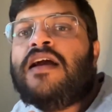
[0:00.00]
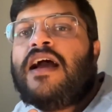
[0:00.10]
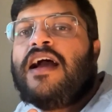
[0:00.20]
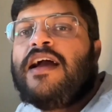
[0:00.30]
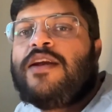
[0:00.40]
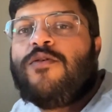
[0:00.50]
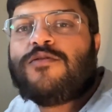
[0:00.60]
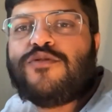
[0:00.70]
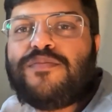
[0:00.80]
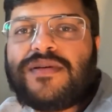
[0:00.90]
and
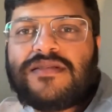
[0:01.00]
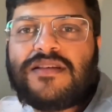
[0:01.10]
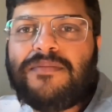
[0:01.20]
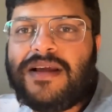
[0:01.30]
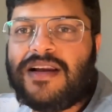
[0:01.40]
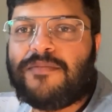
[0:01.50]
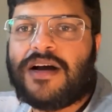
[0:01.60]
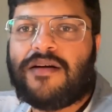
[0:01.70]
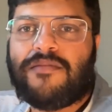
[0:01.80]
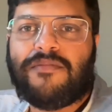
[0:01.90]
also press the bell
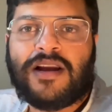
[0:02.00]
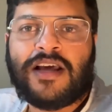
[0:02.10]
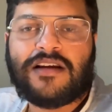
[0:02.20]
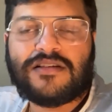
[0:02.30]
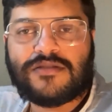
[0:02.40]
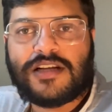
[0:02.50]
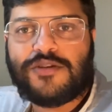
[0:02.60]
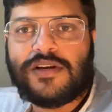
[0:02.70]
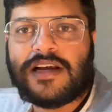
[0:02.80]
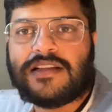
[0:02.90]
icon so that you
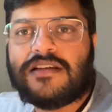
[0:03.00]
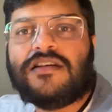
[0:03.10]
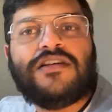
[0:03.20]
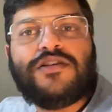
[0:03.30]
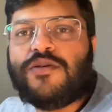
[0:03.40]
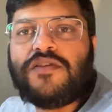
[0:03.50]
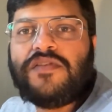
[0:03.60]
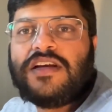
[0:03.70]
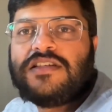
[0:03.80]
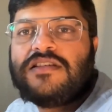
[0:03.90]
will get the
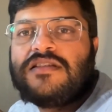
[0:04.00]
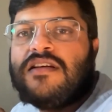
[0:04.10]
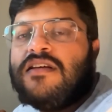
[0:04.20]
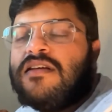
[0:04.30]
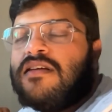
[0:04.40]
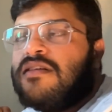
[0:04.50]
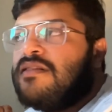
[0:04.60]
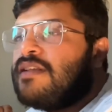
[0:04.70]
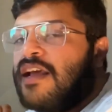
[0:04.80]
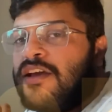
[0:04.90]
notifications.
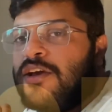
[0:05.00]
Thank